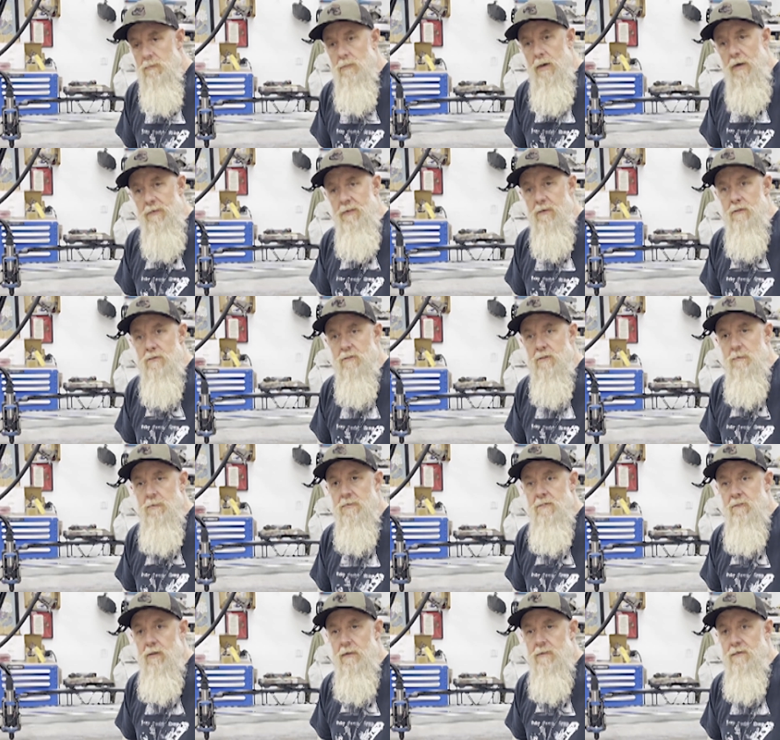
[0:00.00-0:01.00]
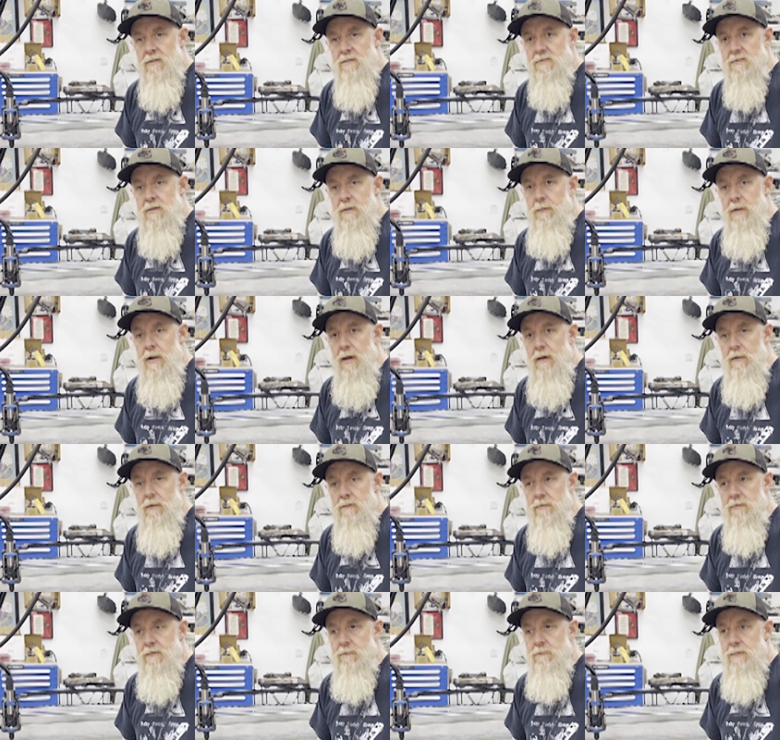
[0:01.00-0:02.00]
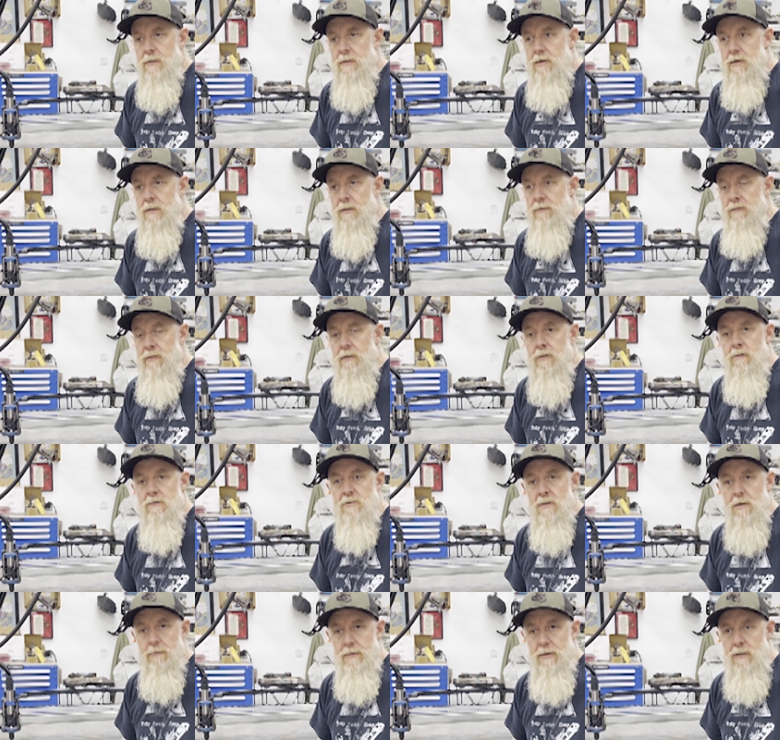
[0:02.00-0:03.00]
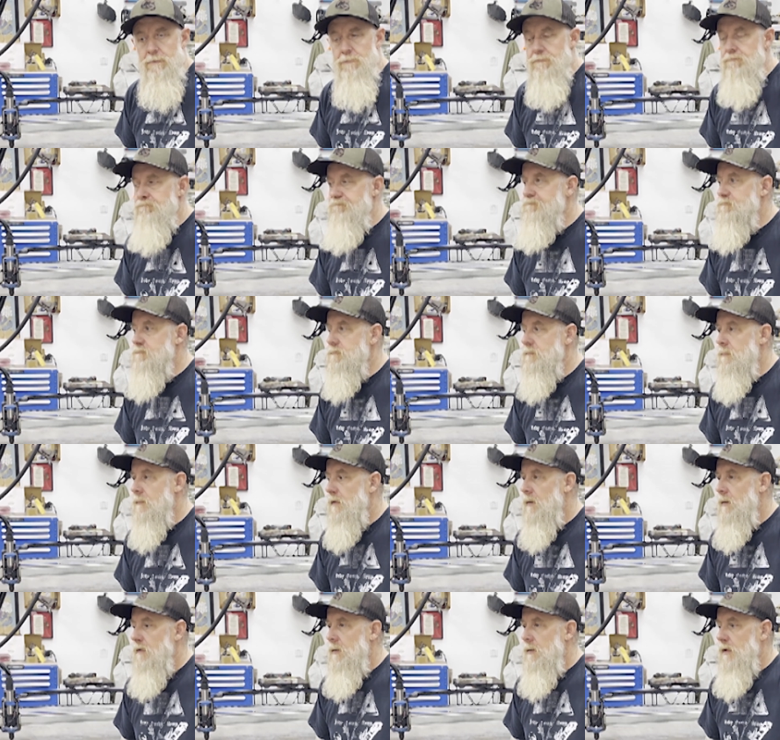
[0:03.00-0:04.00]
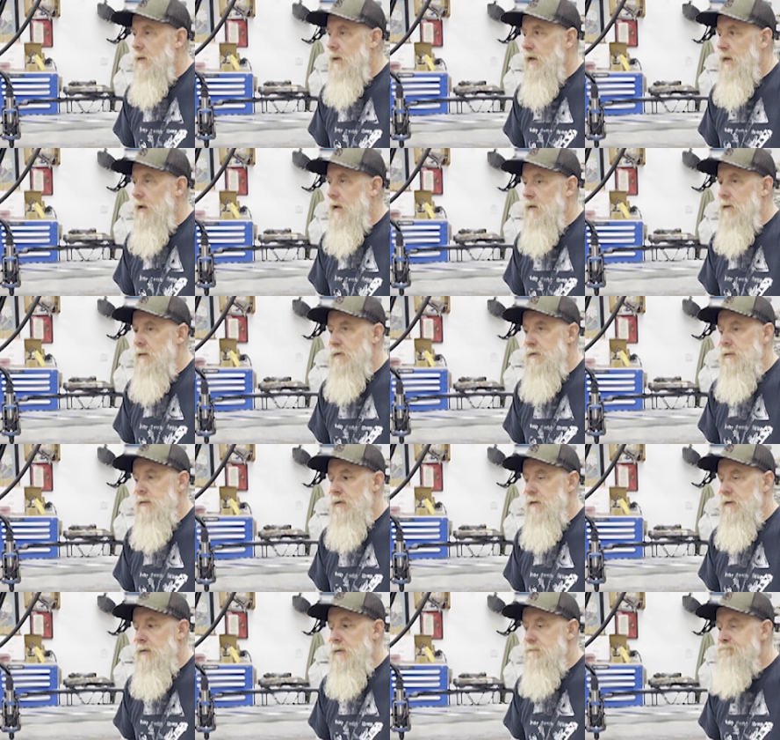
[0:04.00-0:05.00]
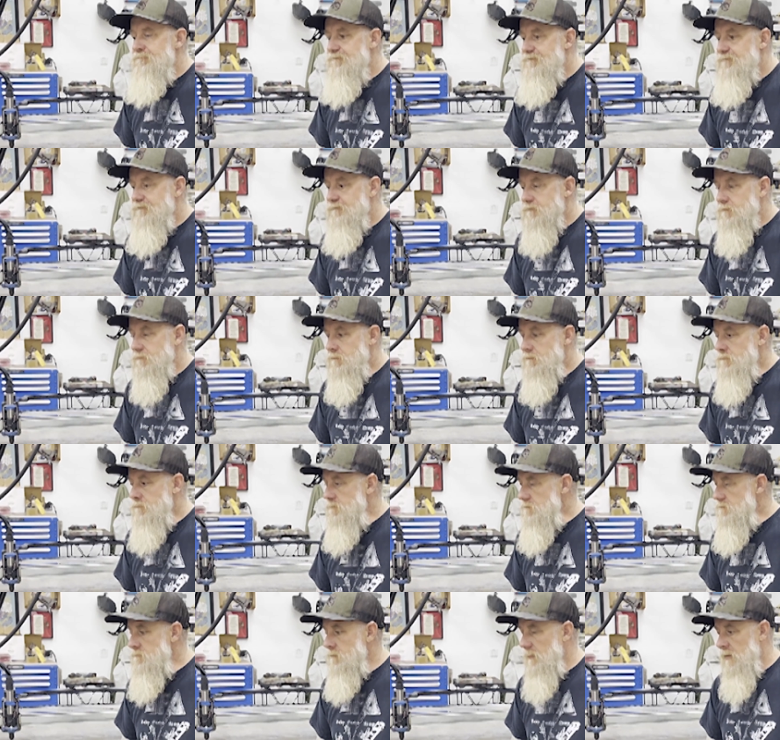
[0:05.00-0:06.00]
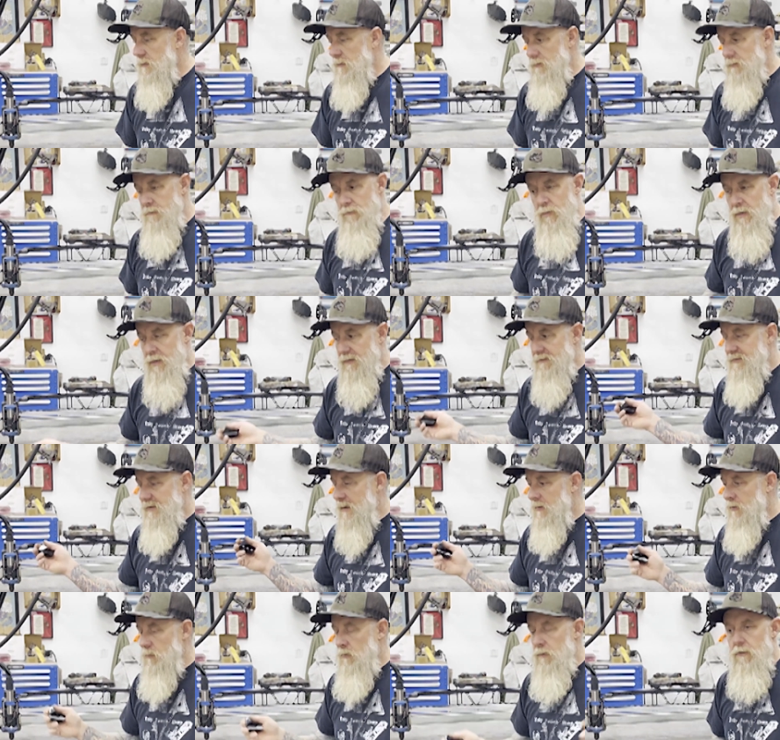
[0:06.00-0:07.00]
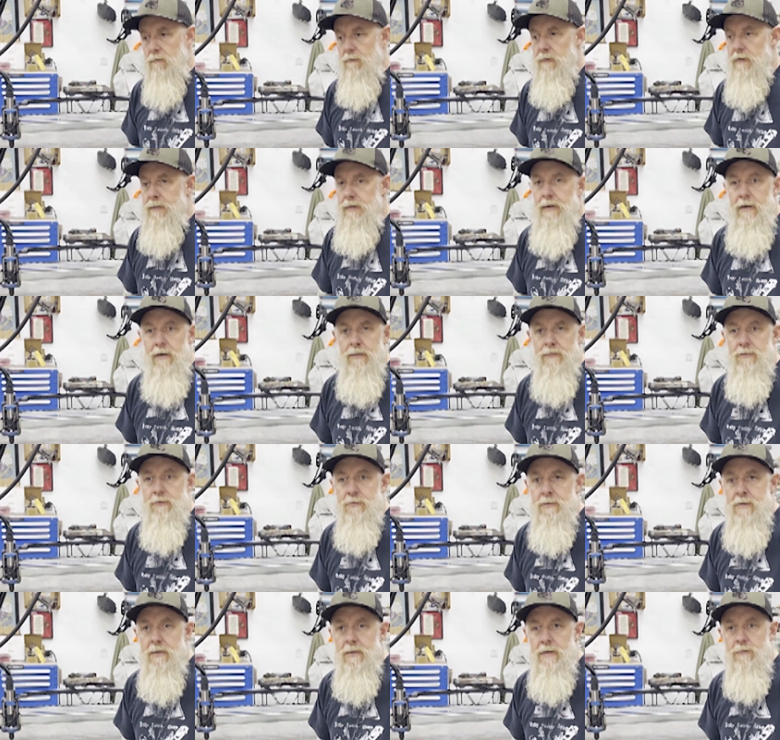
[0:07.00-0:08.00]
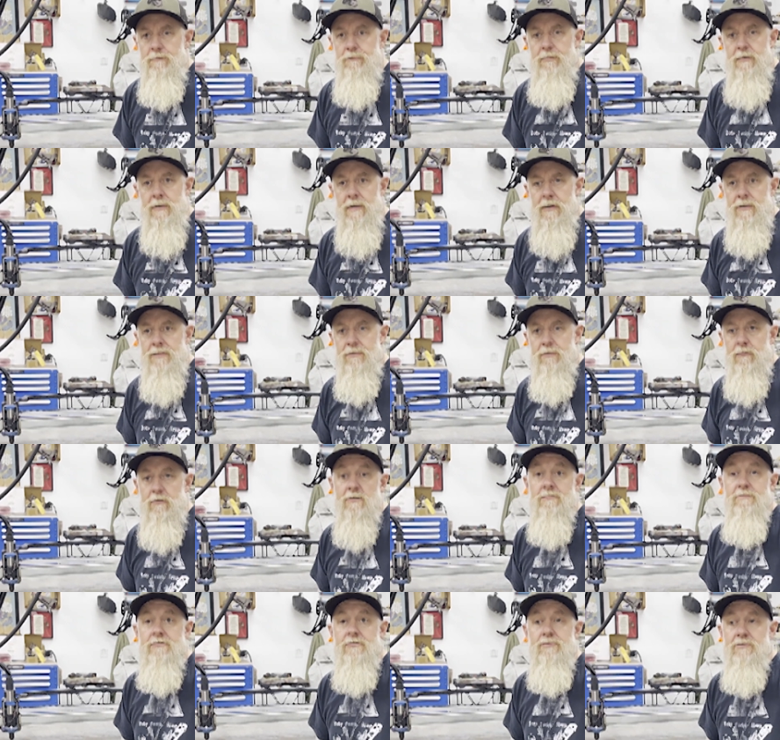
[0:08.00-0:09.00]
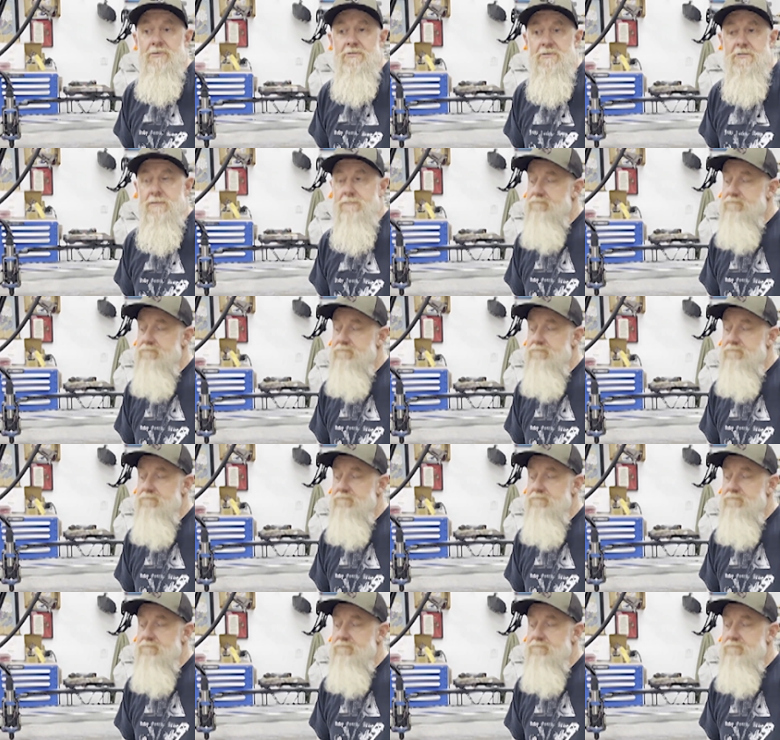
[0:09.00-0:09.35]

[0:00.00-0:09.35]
think there's going to be some great things coming out and some videos coming up. And the one I've got going on right now is I'm cutting up some Christmas trees.